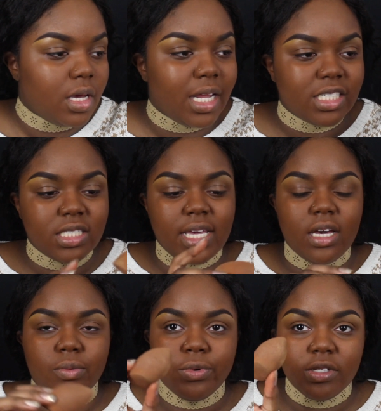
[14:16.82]
And I just
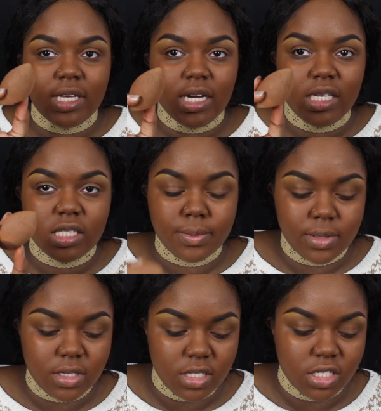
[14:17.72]
take a Real Techniques
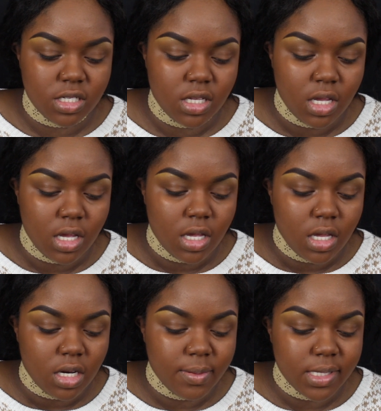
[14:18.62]
sponge.
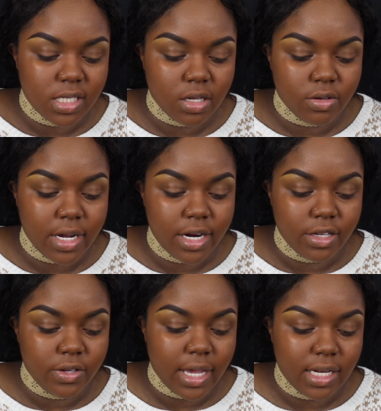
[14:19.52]
The bitch so
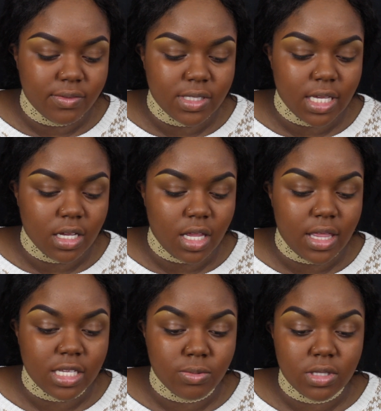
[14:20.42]
dirty you can't even tell that
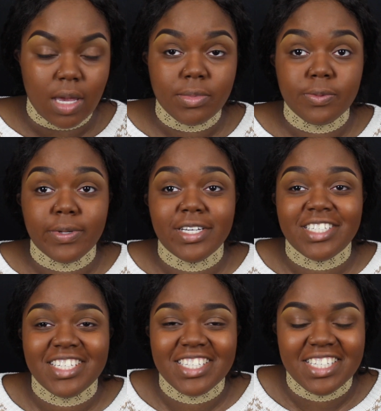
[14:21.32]
that's what type of
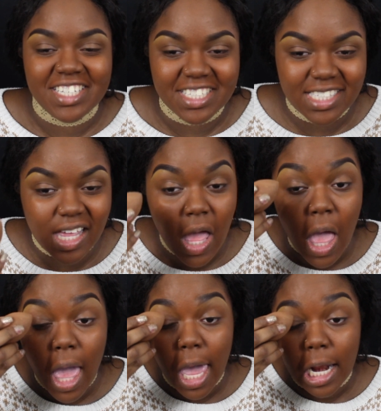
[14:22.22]
sponge this is.
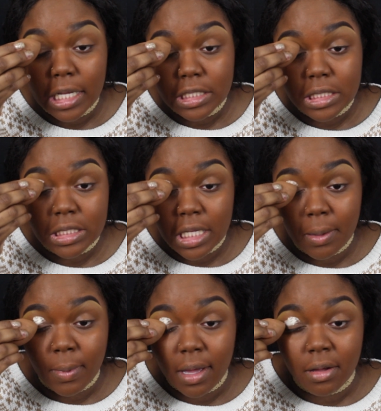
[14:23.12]
And I just
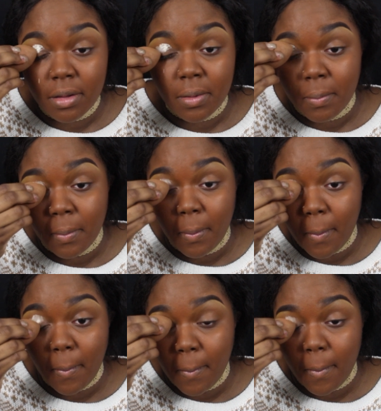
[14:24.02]
set my
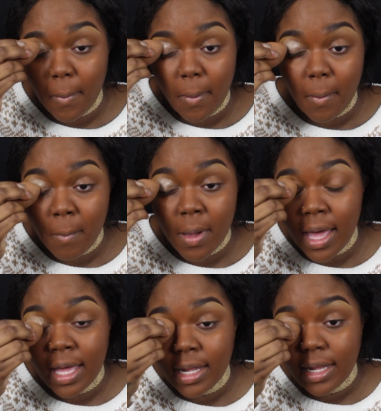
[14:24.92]

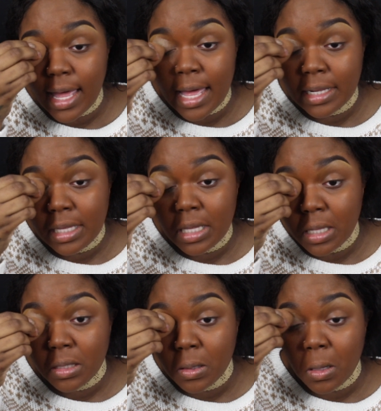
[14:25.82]
my eyelid.